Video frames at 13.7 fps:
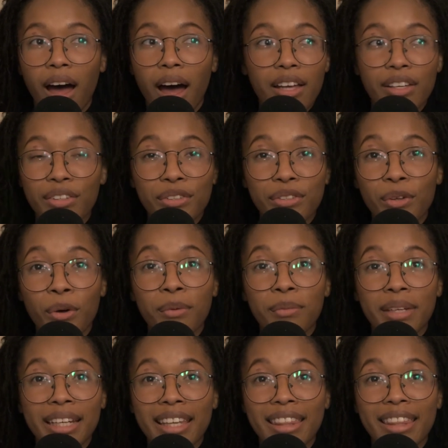so
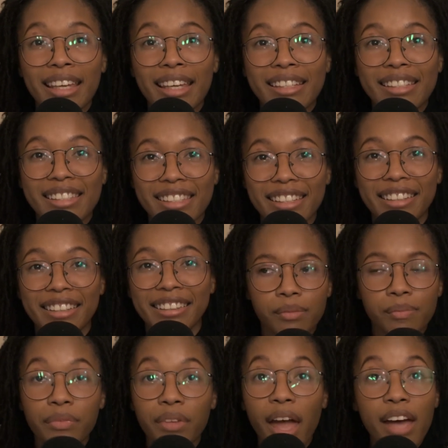many things.
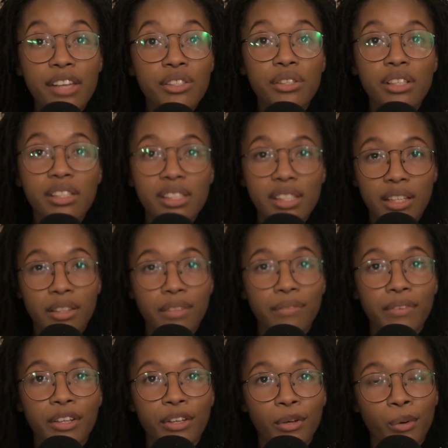As you could see in the
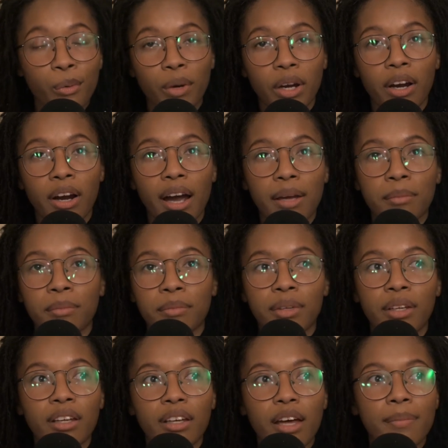video where I'm
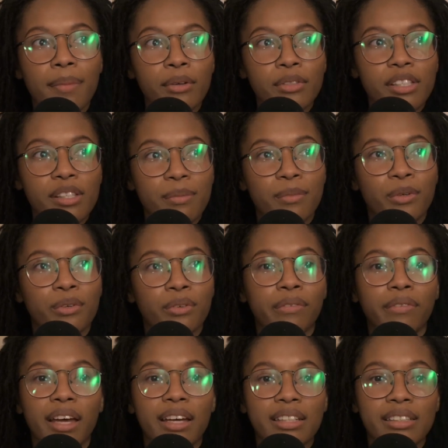about to move,
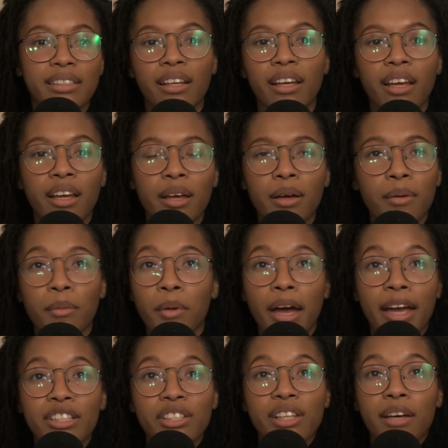and
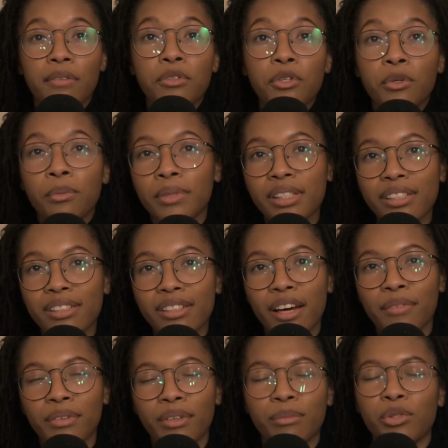I just have too much
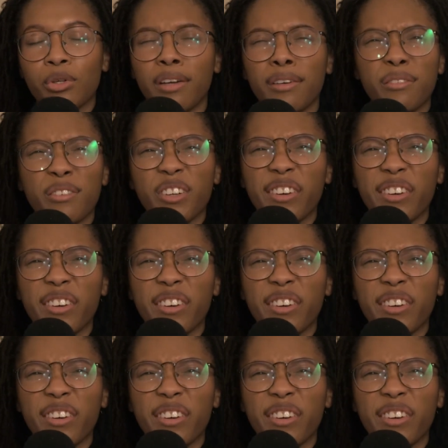stuff, and I'm trying to figure